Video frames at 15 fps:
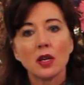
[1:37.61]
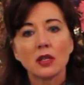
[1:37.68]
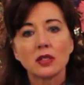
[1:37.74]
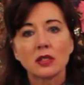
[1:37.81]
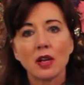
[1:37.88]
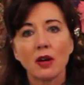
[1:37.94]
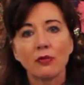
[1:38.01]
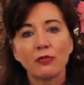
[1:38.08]

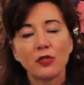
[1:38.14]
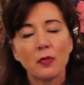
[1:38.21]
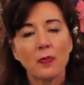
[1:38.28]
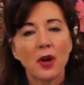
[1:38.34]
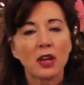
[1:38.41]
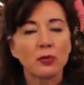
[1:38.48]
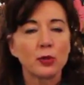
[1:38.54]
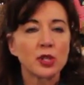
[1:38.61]
Some foot
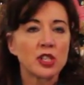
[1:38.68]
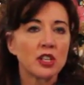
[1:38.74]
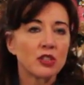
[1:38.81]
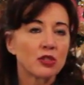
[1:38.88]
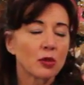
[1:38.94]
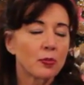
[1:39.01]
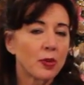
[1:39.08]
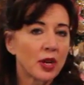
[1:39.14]
bath
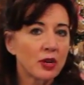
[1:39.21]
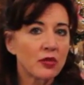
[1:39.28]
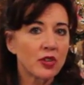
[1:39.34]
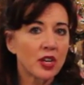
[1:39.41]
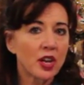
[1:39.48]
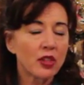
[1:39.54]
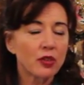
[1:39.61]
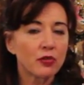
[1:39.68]
machines are better
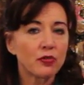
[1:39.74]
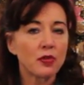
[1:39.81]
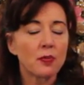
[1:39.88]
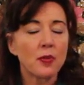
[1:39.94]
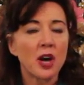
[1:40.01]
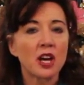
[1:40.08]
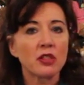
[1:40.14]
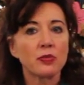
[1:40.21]
than other
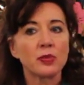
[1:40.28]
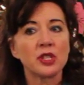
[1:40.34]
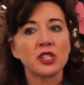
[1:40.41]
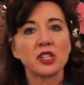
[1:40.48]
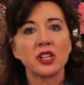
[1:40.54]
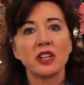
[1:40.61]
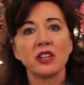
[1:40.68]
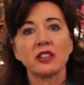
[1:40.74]
foot bath
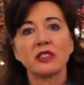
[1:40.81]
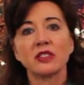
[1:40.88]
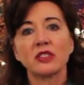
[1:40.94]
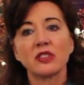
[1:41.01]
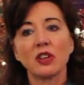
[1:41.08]
machines,